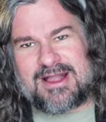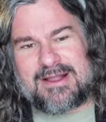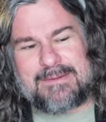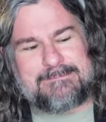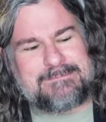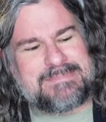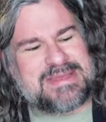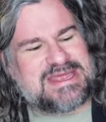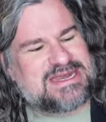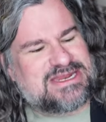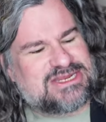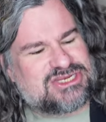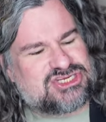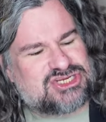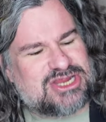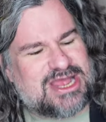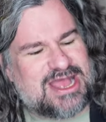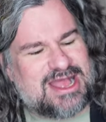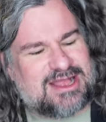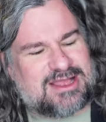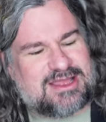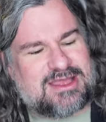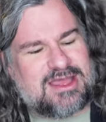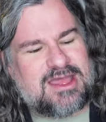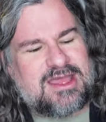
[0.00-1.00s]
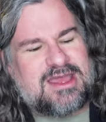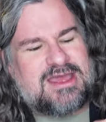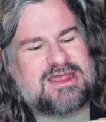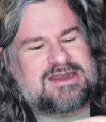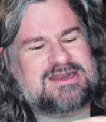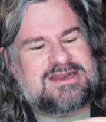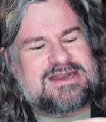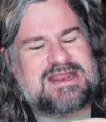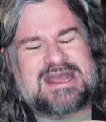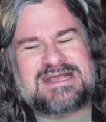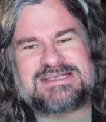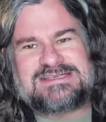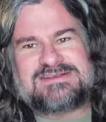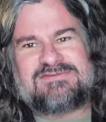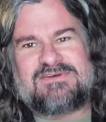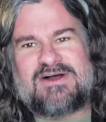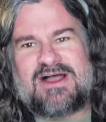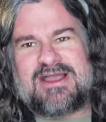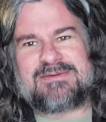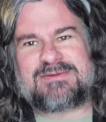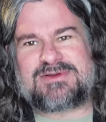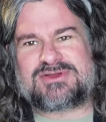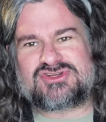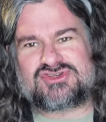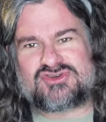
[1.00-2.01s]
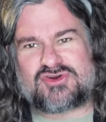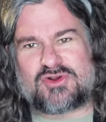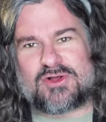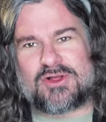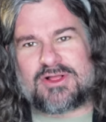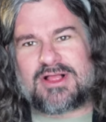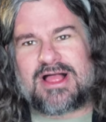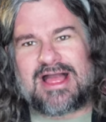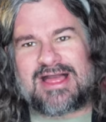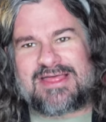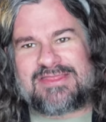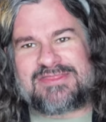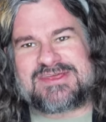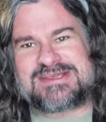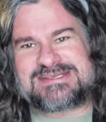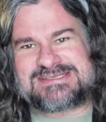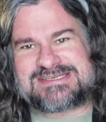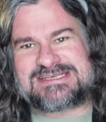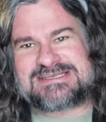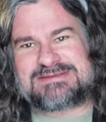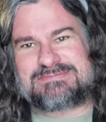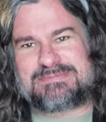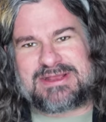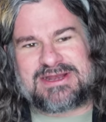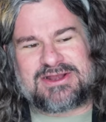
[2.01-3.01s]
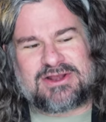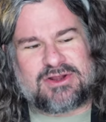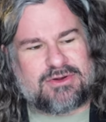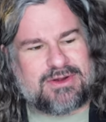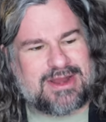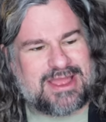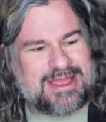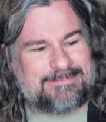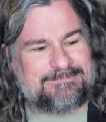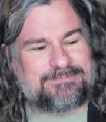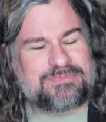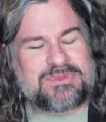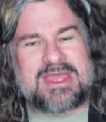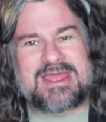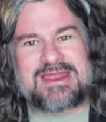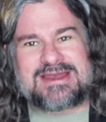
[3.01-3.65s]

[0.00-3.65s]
mini jack. Nice volume control. This has been great.